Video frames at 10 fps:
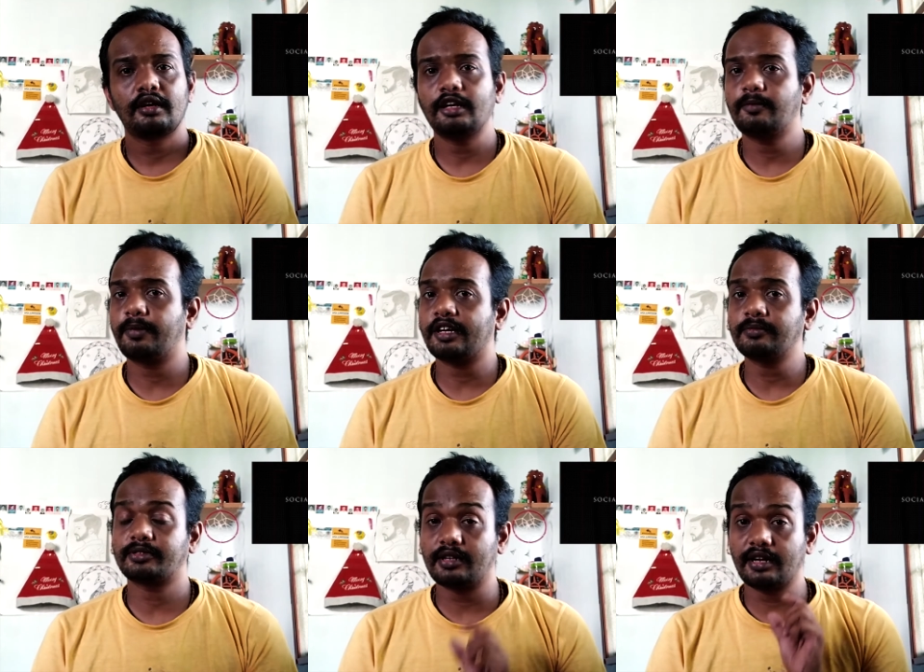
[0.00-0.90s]
it
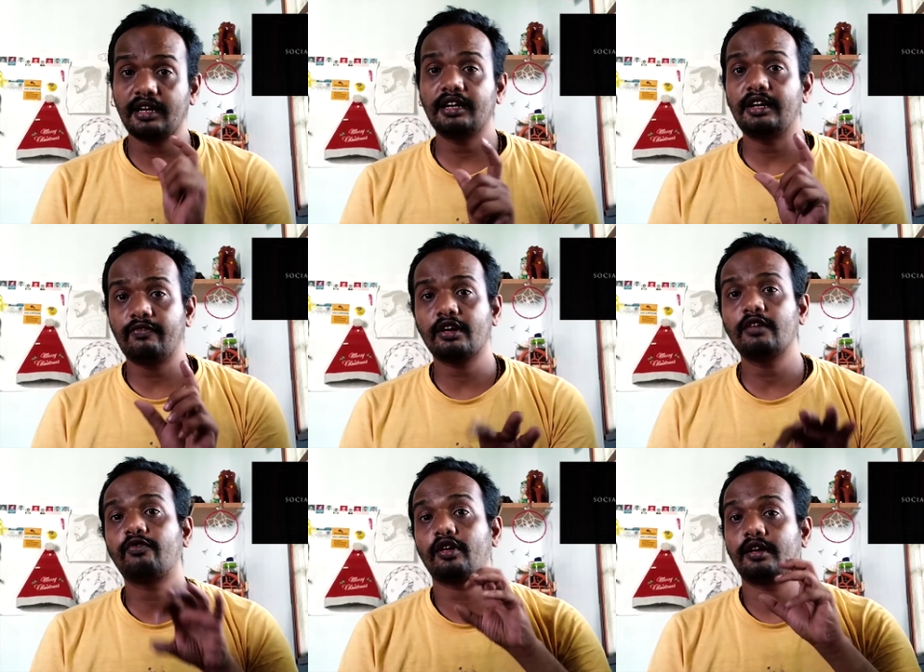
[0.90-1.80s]
becomes really
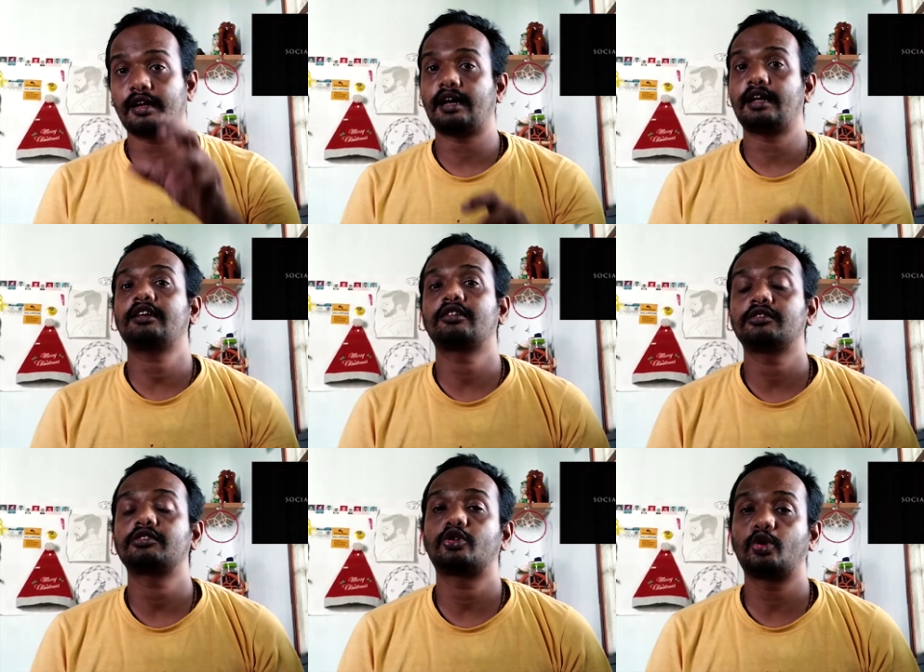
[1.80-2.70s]
difficult for a director
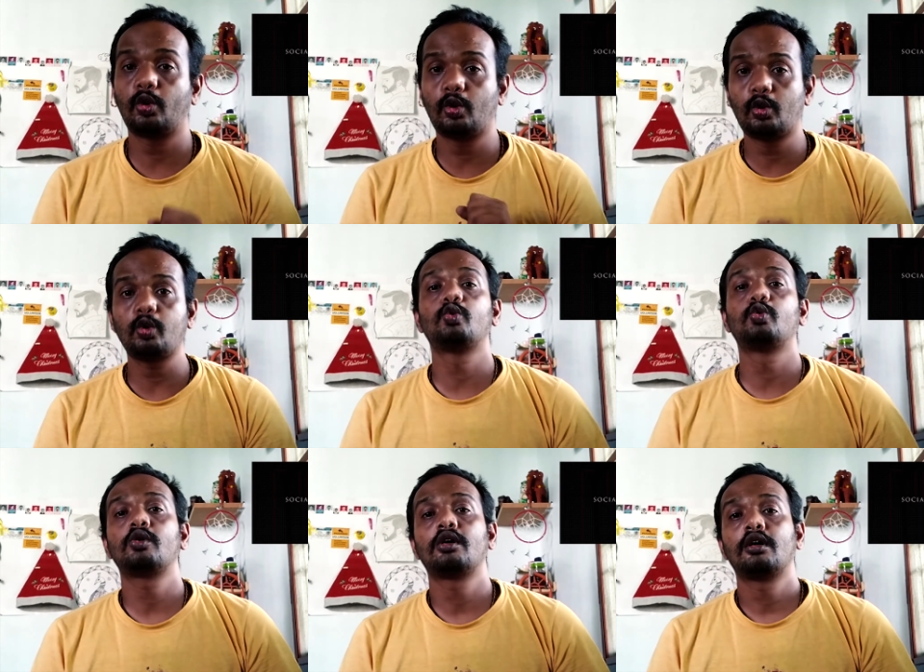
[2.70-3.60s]
to,